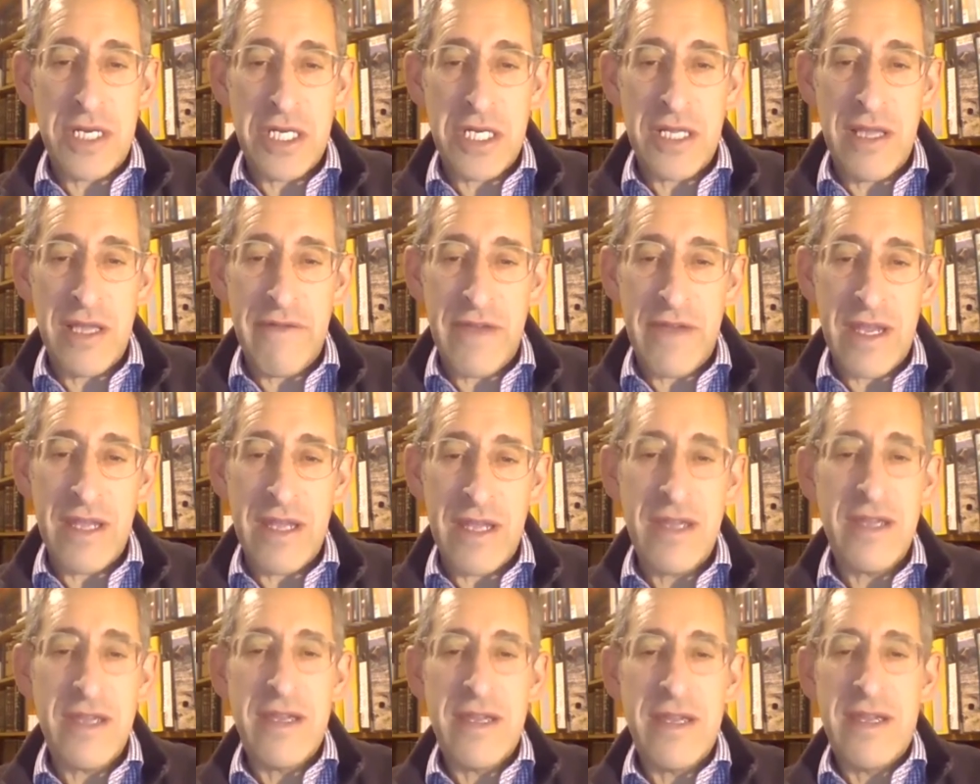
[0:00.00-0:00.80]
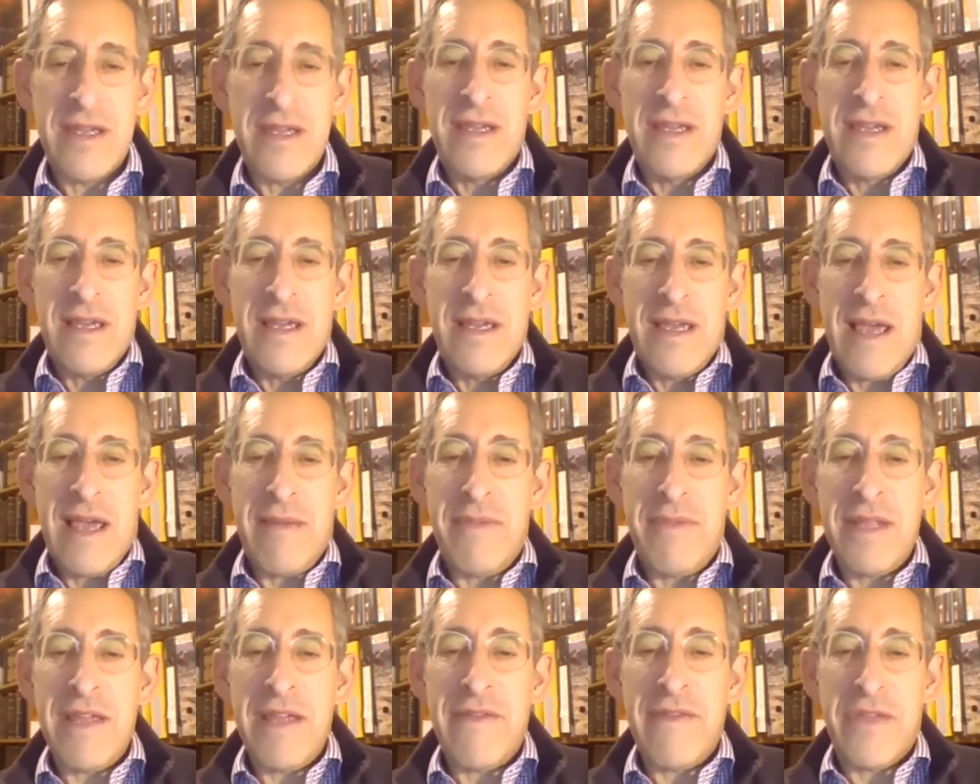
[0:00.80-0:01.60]
living, and
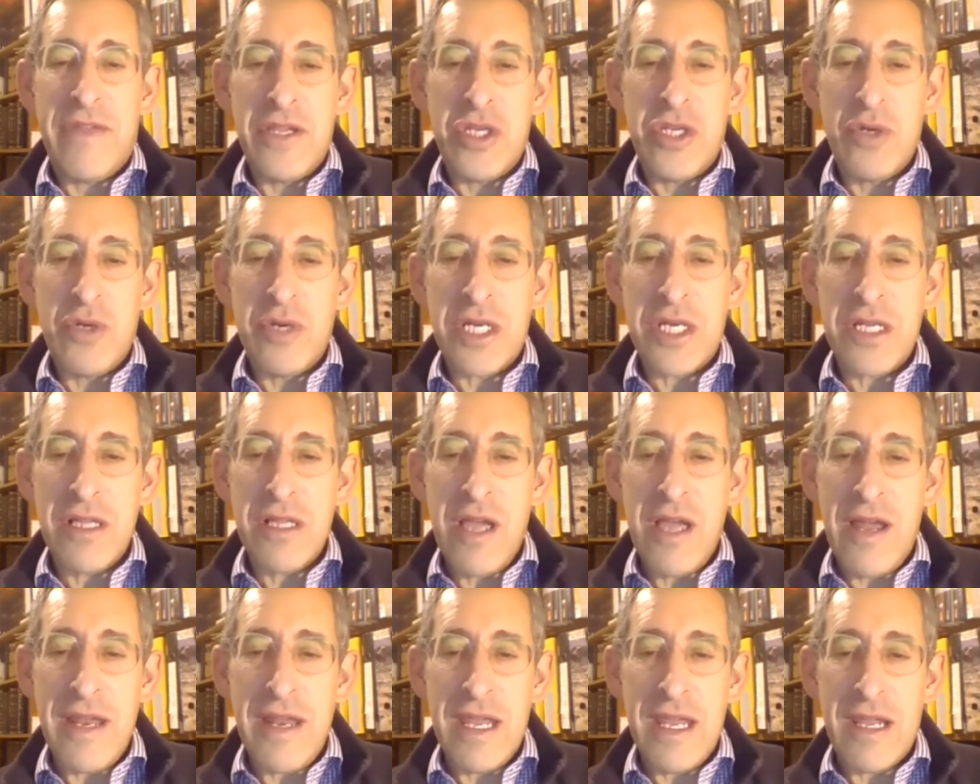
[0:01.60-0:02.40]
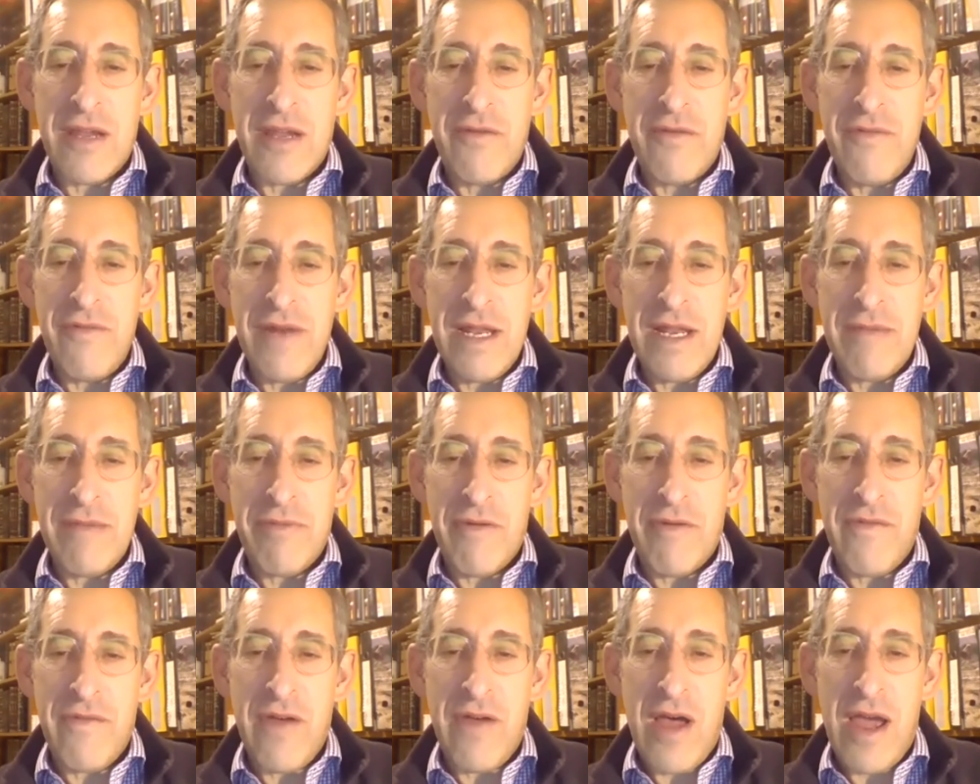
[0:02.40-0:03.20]
believe that Jewish learning can really
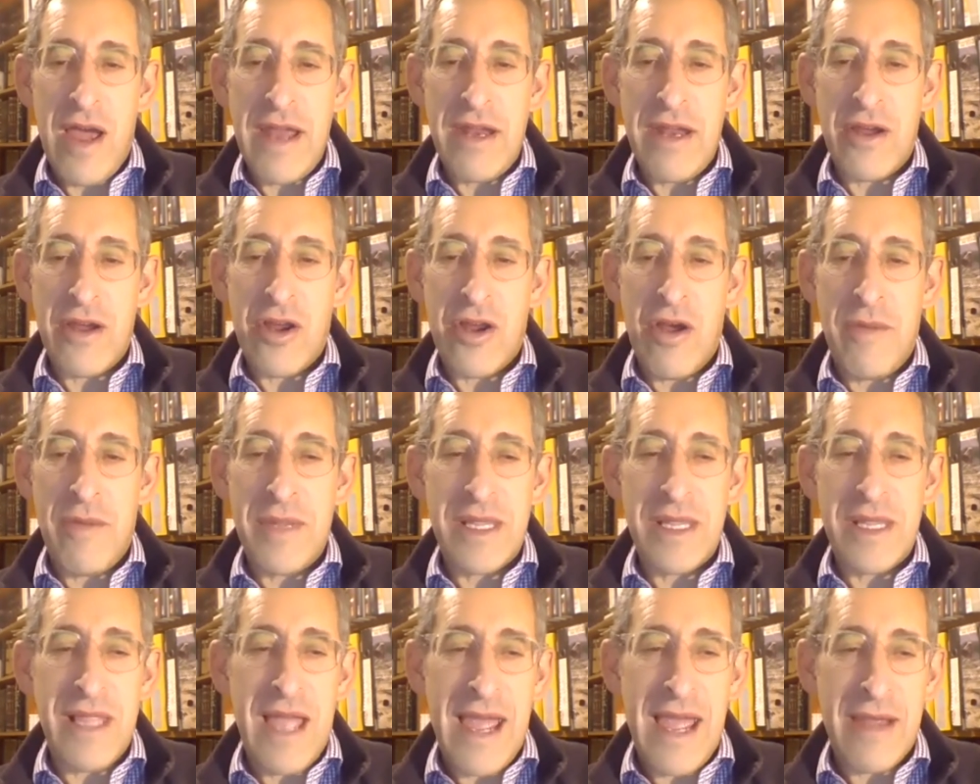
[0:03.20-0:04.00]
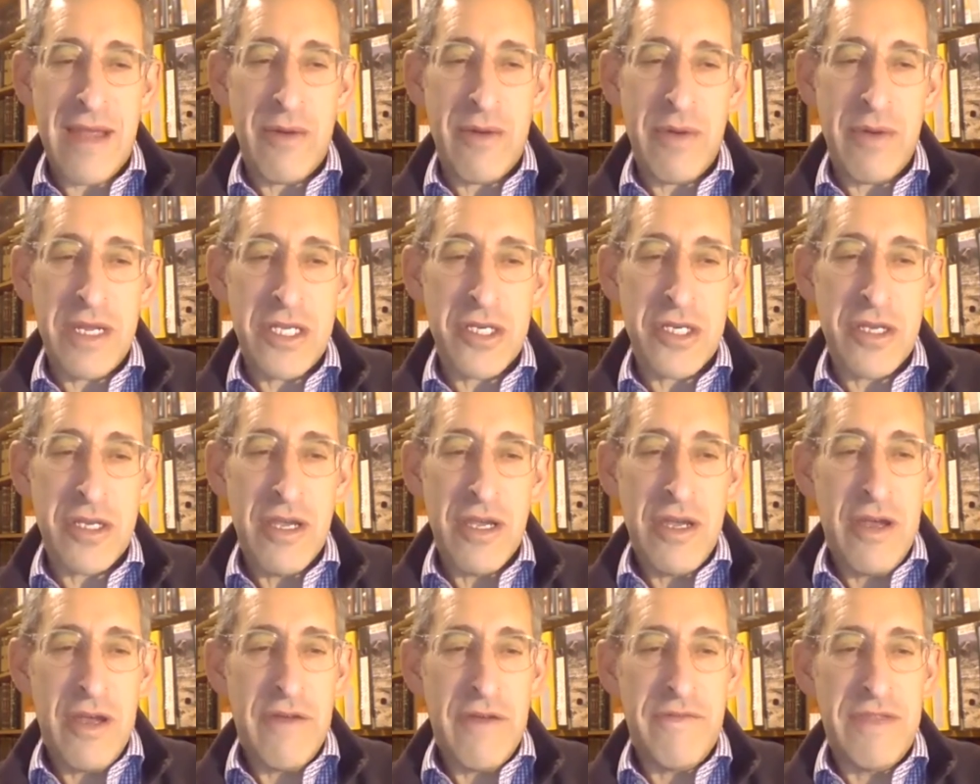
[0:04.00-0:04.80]
provide a common language
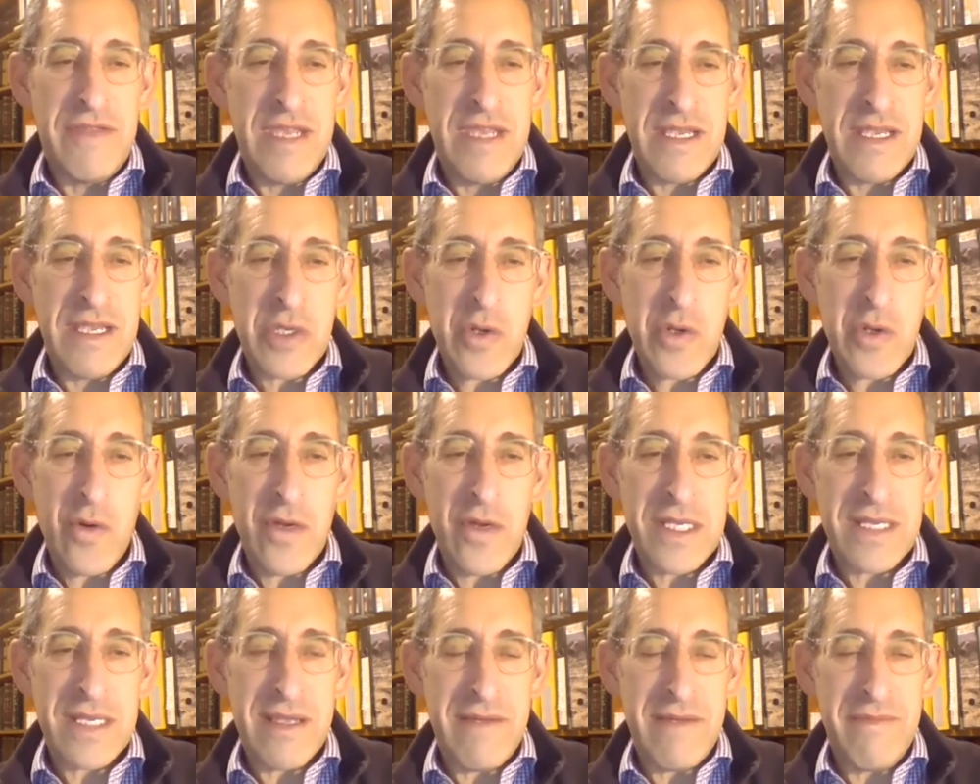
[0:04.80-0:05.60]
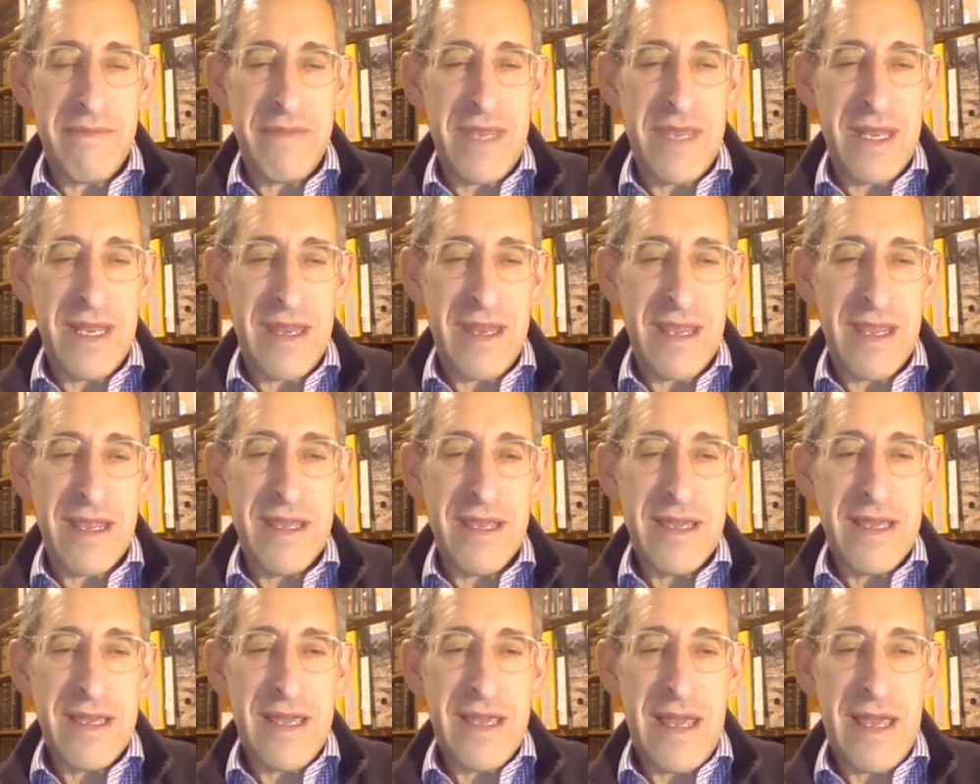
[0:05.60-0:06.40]
of discourse and meaning
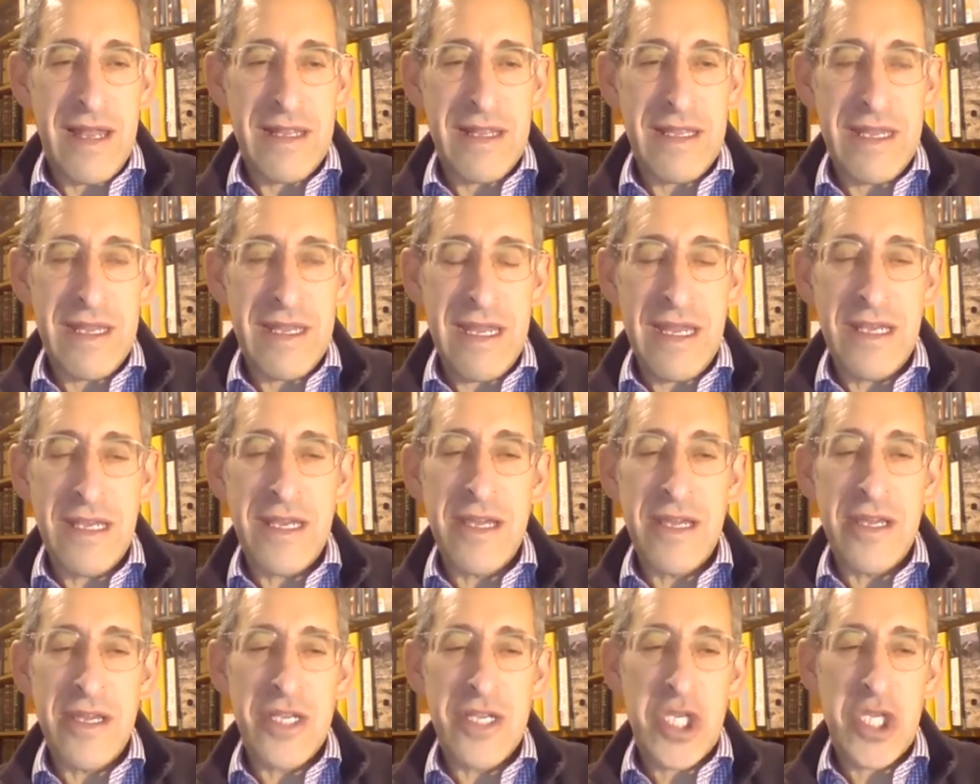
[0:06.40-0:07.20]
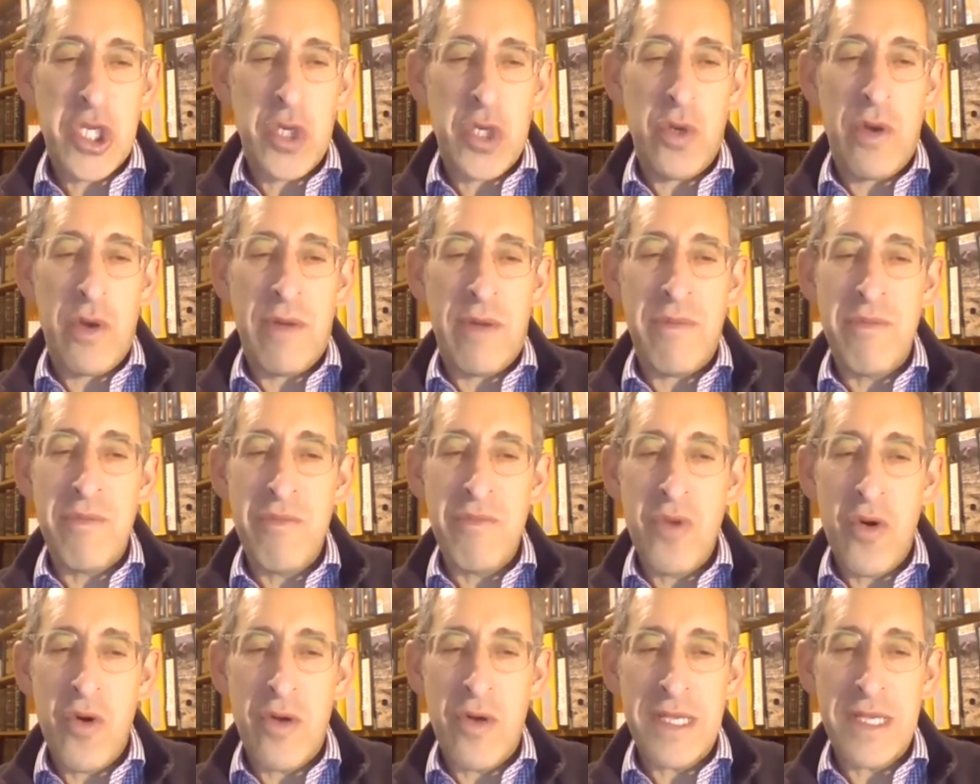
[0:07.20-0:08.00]
and lead to a
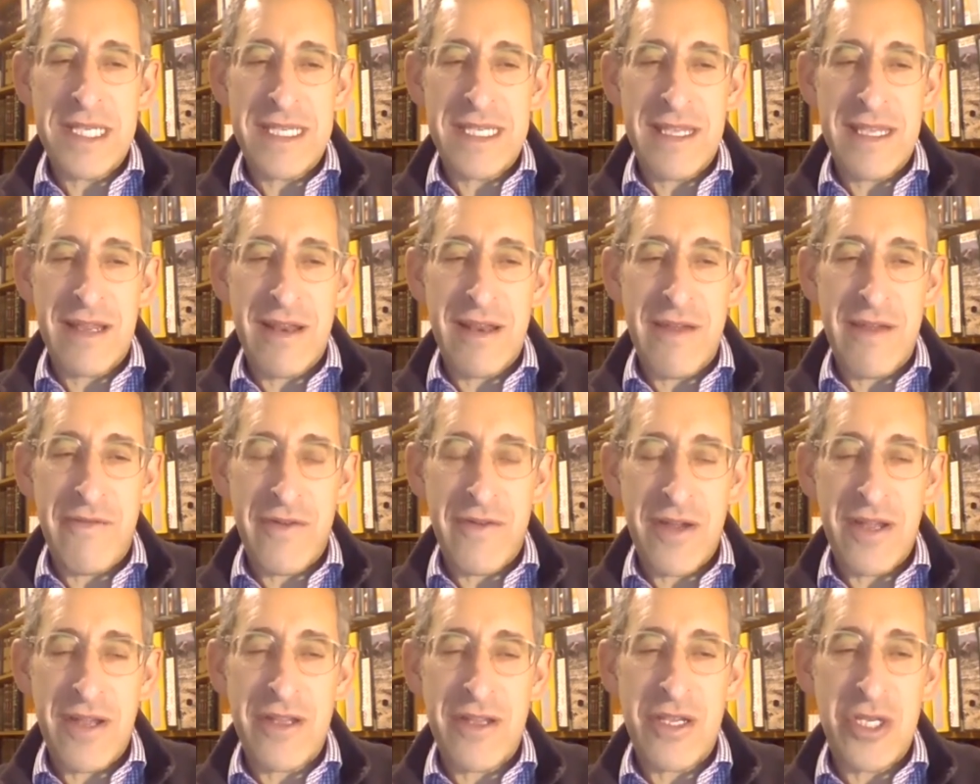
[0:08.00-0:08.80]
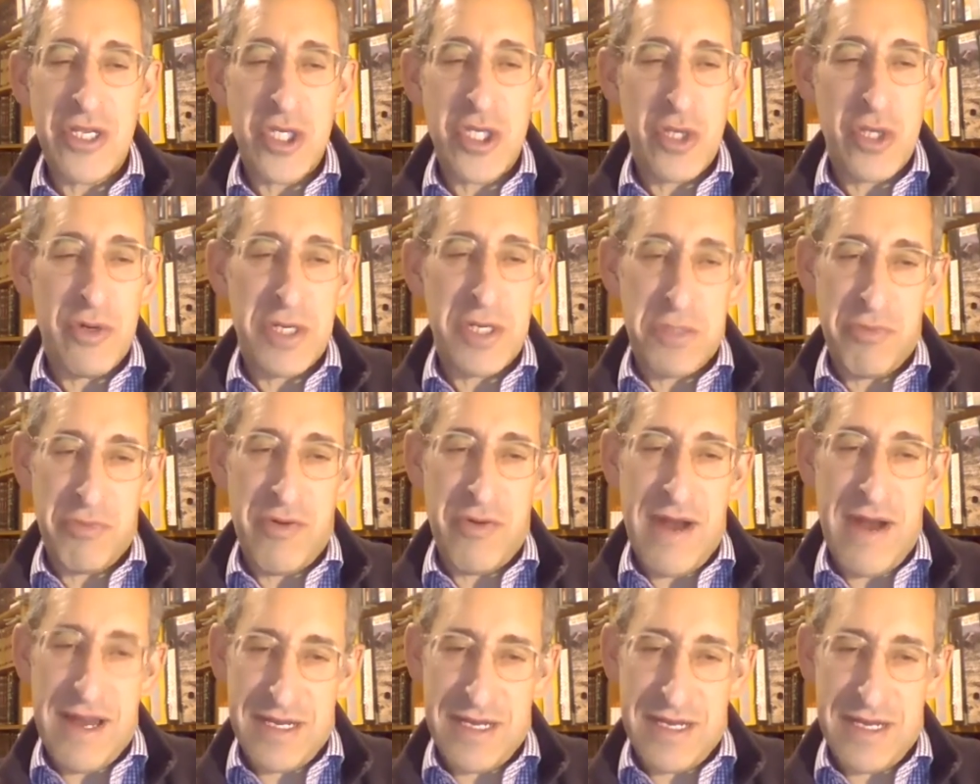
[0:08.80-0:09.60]
more significant Jewish
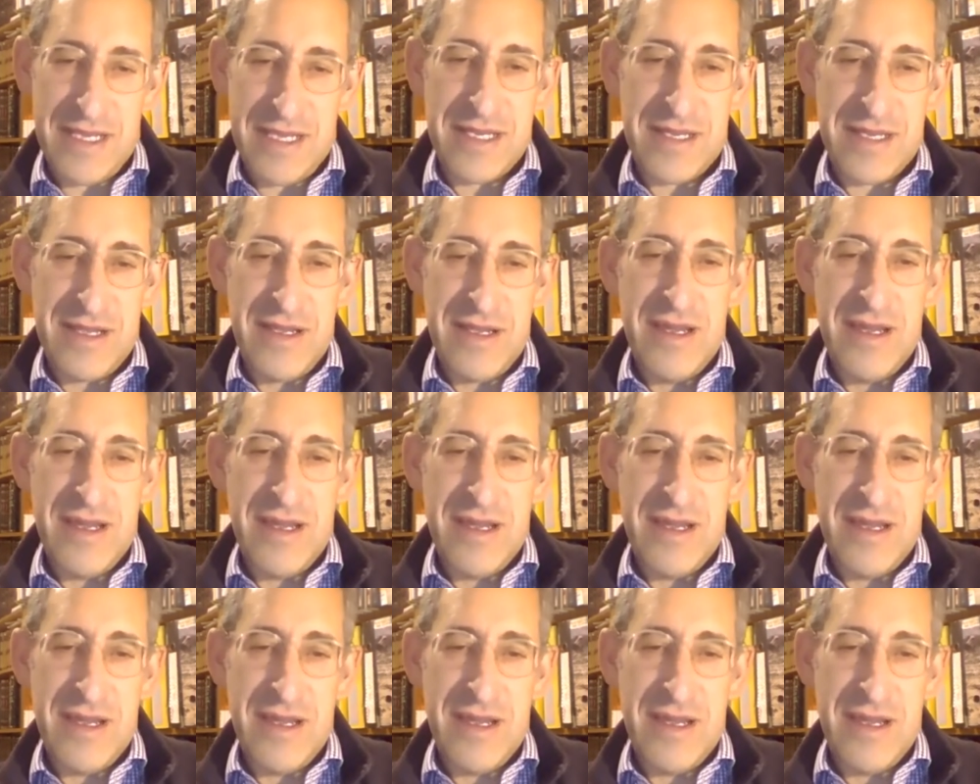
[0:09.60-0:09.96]
practice.